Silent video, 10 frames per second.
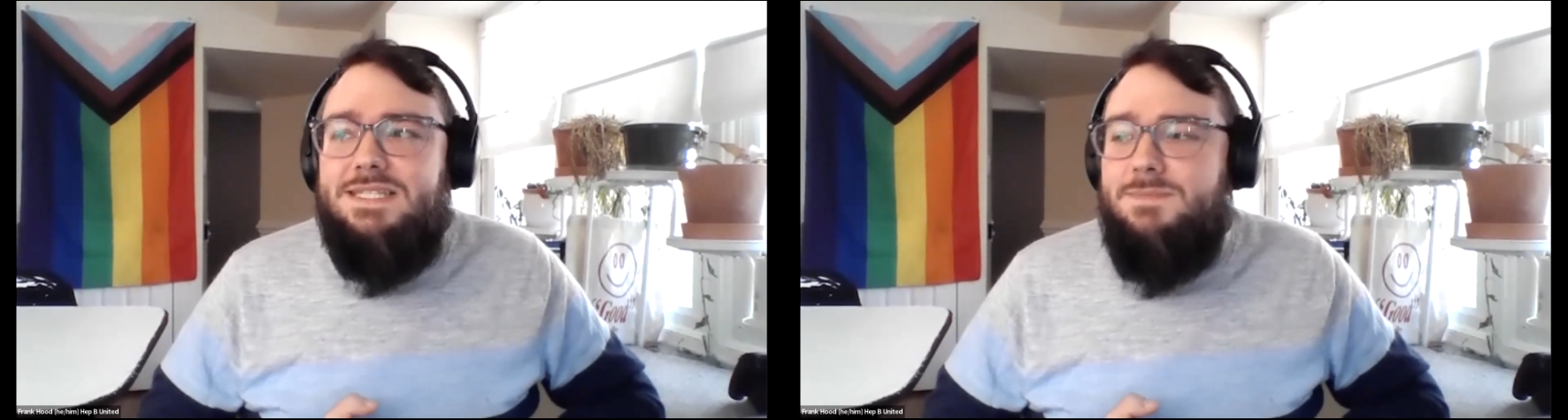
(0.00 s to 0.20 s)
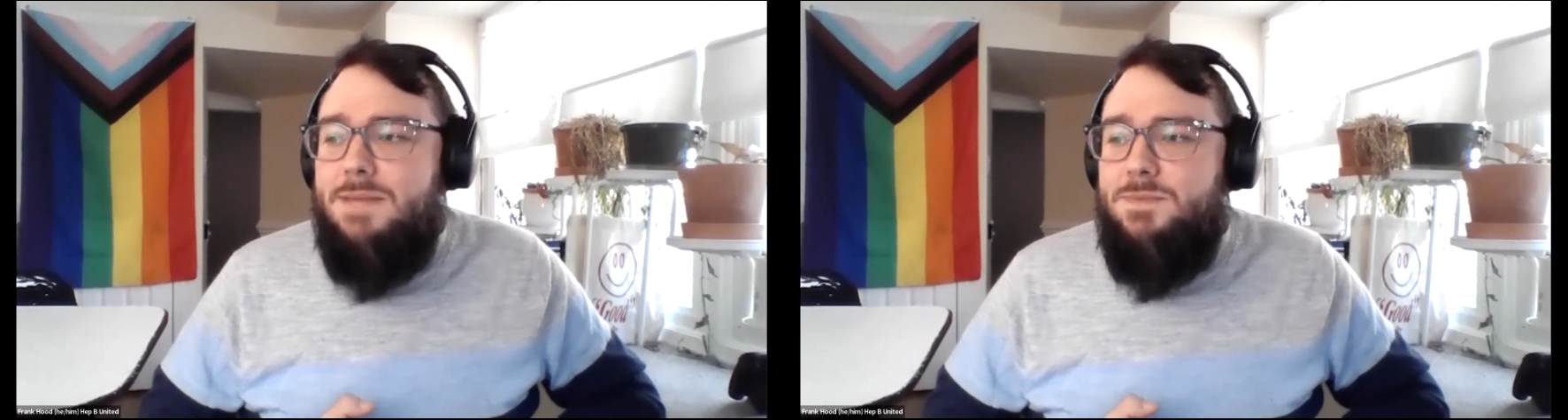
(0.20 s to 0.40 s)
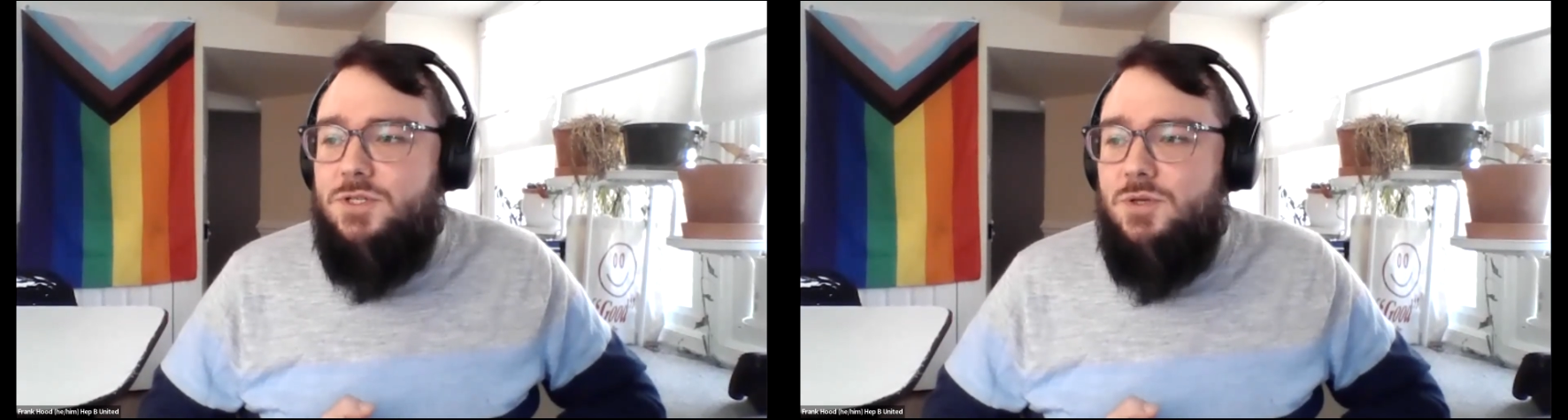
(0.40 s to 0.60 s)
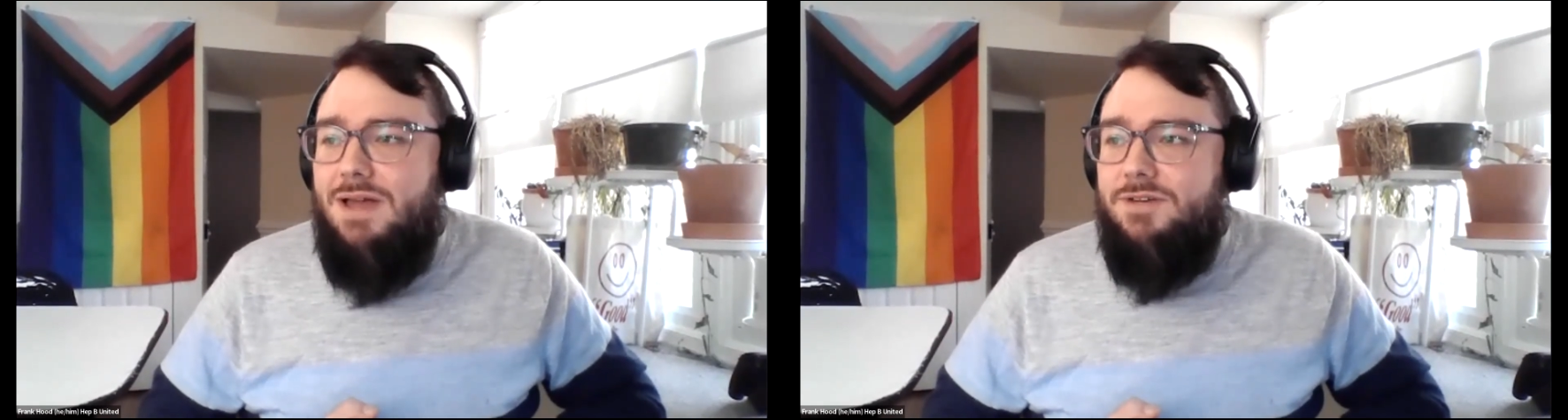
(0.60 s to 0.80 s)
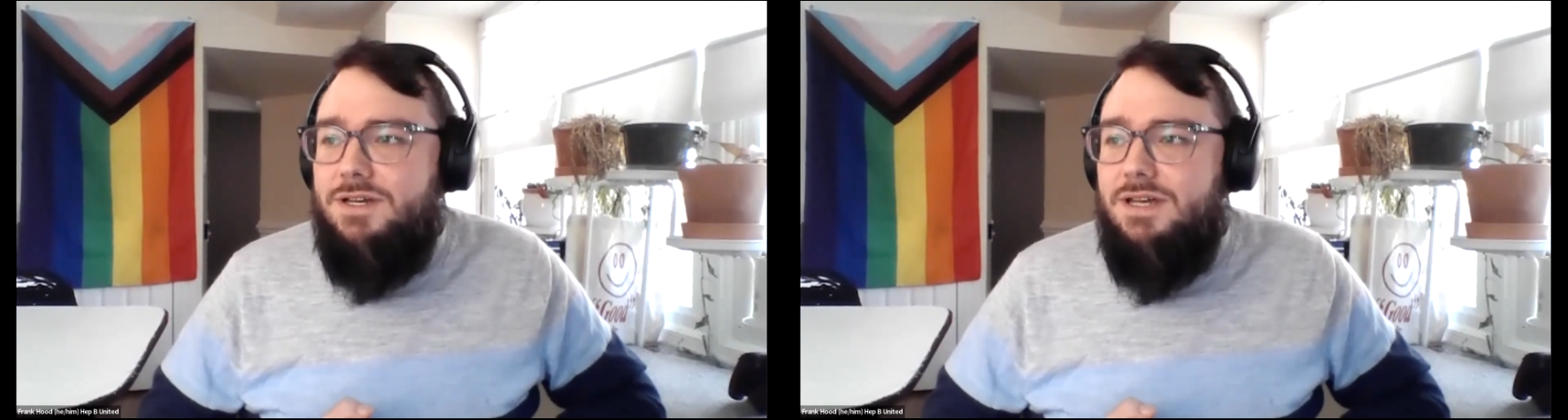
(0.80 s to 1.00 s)
sometimes do
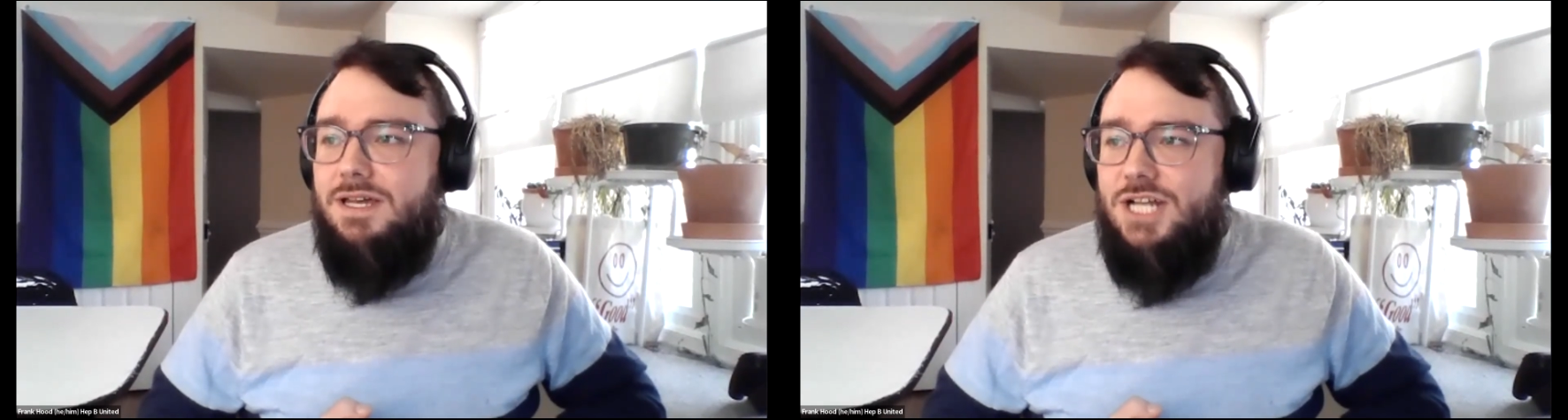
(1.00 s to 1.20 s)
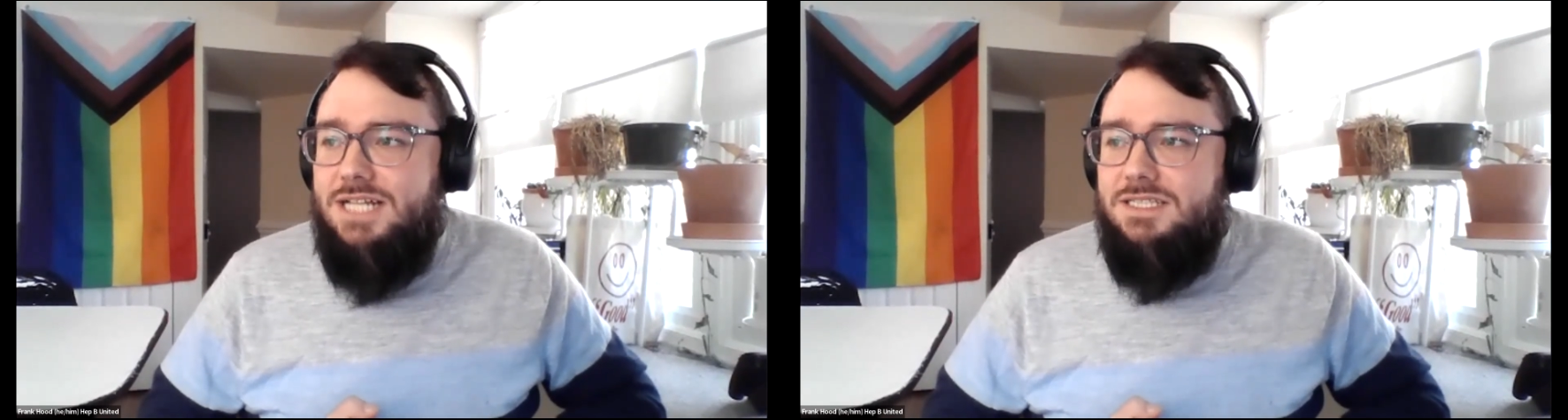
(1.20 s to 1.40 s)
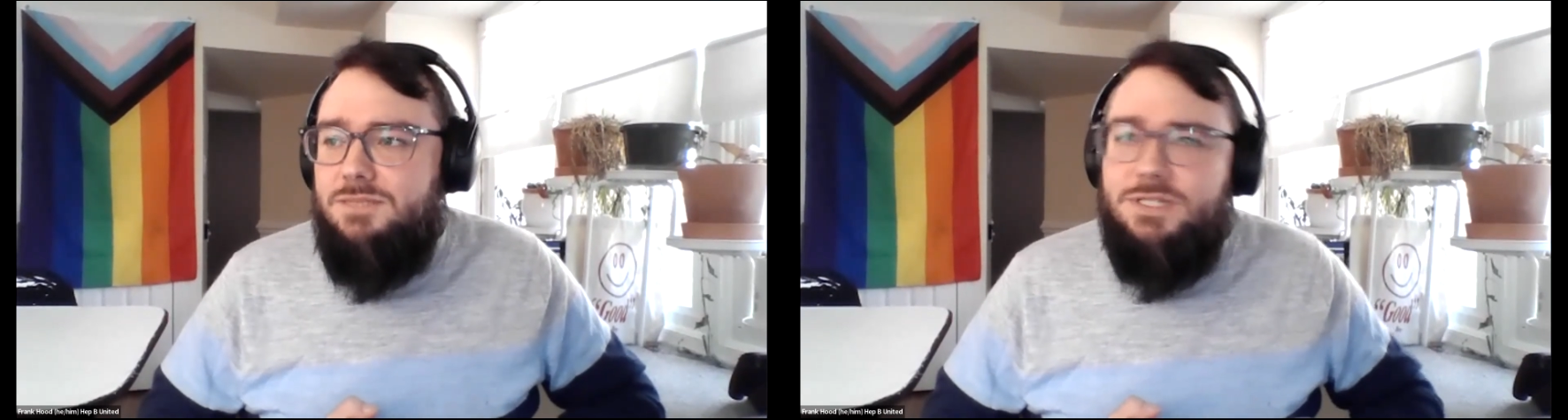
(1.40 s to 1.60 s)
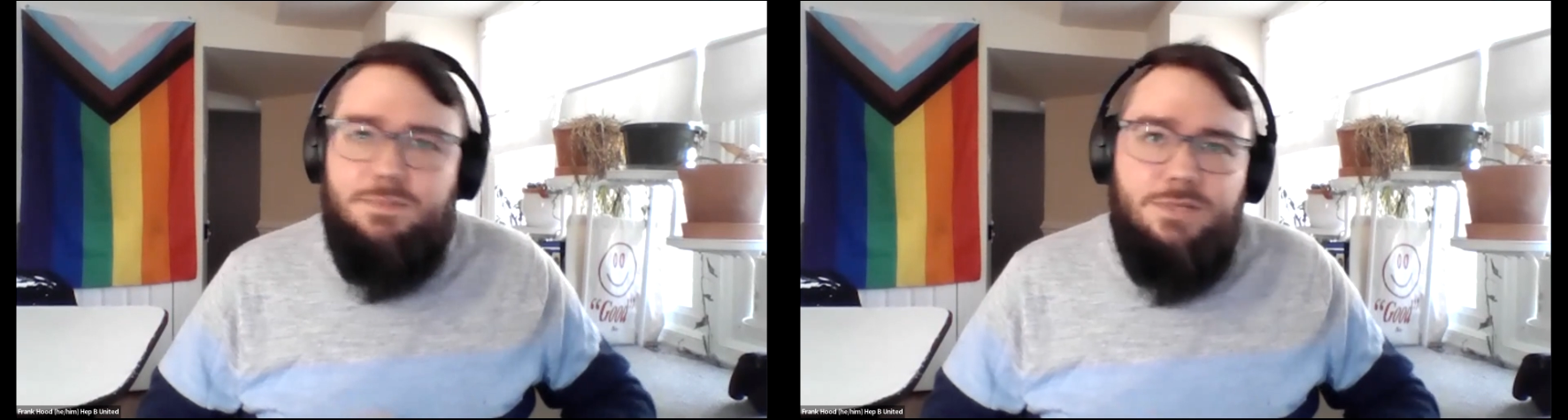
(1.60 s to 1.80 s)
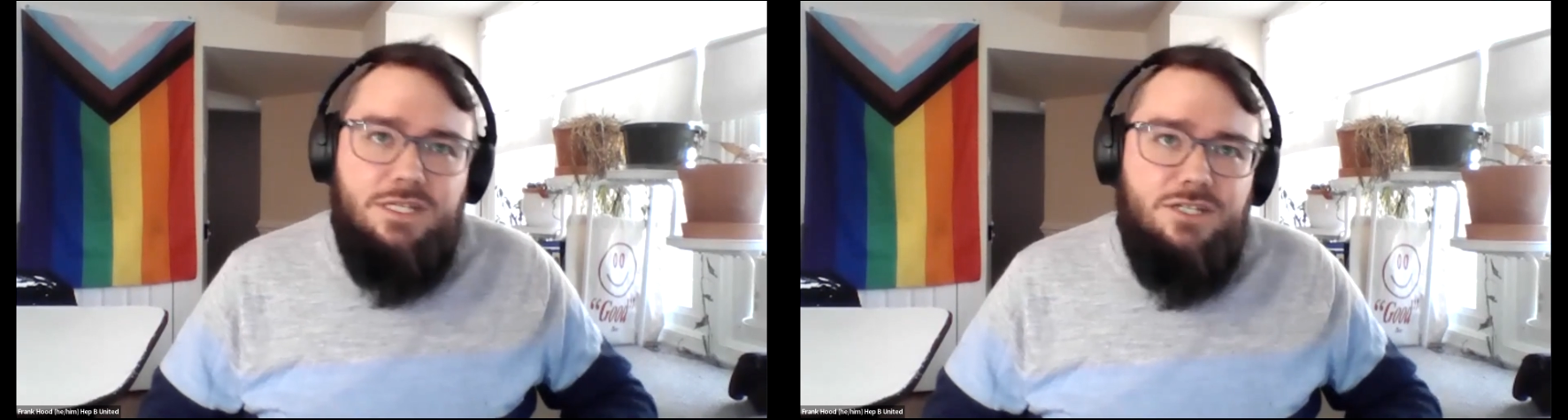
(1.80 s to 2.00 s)
have a chance to bring
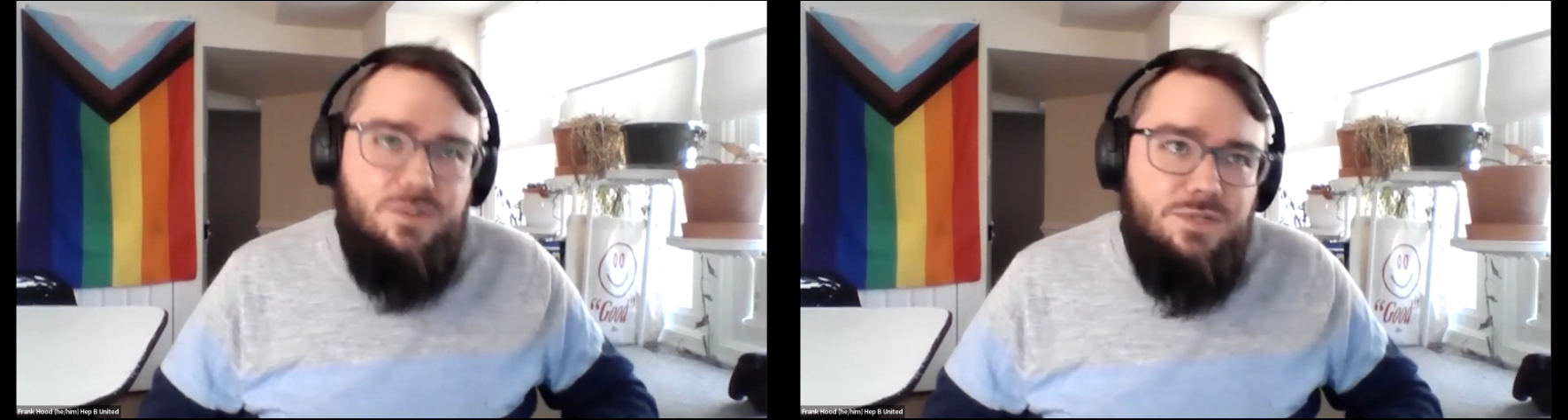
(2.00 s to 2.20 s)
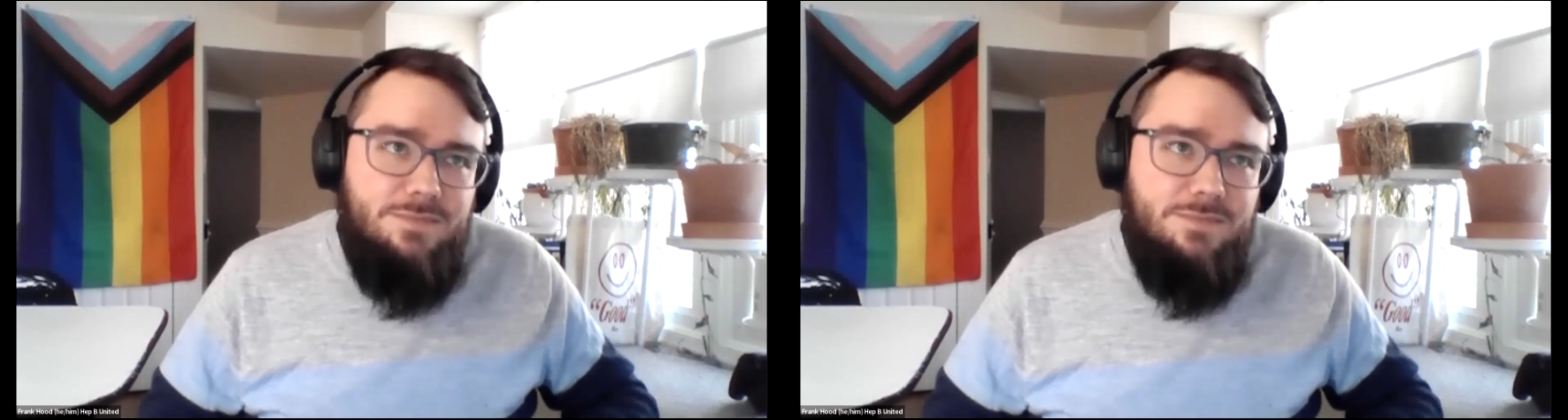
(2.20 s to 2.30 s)
someone in to do